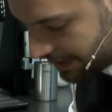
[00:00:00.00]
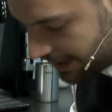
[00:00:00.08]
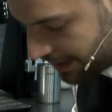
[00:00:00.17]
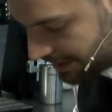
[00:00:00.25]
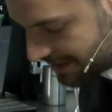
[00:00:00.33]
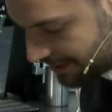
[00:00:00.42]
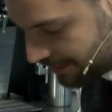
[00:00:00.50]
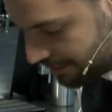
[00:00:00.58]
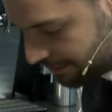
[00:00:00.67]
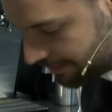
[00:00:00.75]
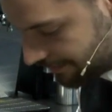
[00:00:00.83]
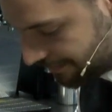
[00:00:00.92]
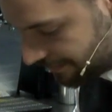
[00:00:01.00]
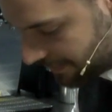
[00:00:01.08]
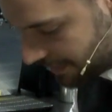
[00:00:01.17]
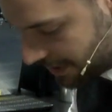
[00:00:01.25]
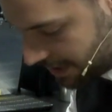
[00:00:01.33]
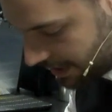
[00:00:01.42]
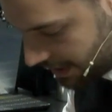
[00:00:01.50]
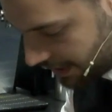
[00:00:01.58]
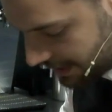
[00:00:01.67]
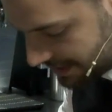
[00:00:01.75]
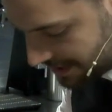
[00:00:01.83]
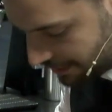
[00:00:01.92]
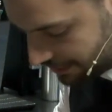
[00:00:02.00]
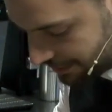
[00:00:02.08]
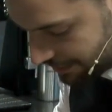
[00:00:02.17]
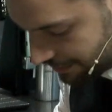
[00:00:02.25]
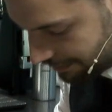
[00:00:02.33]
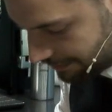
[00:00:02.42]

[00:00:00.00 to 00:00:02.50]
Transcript: calcium, and sodium,